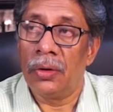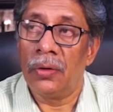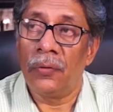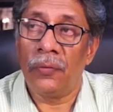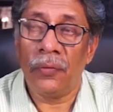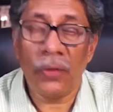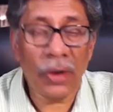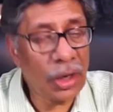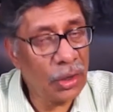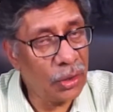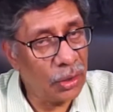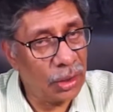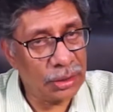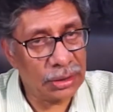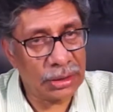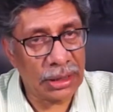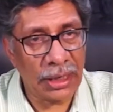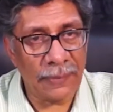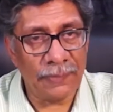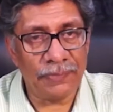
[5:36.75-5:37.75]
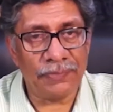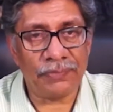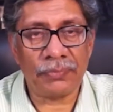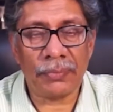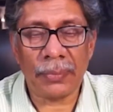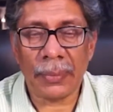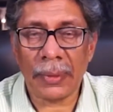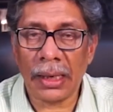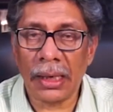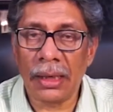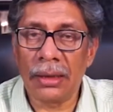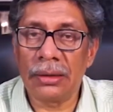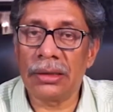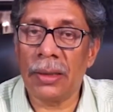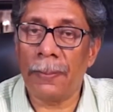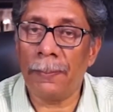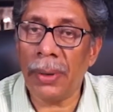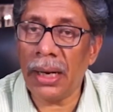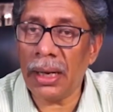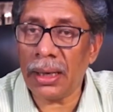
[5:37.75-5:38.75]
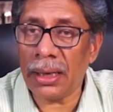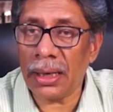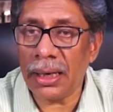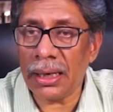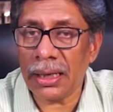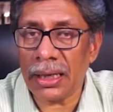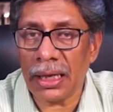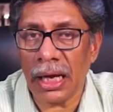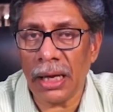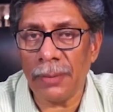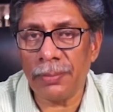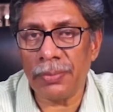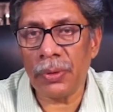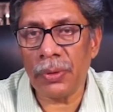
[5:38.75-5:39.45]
For a long time, the Palaka Gap